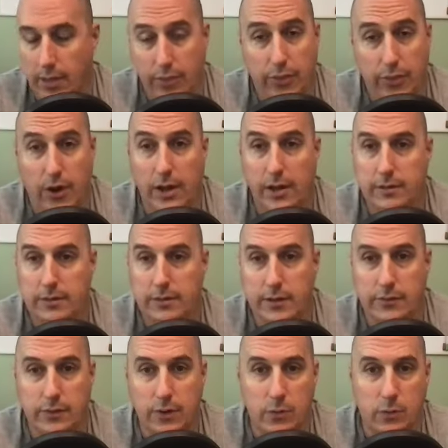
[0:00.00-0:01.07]
thought. Let
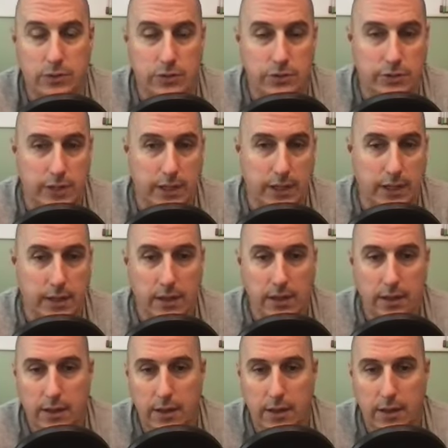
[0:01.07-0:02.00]
us know what you're thinking.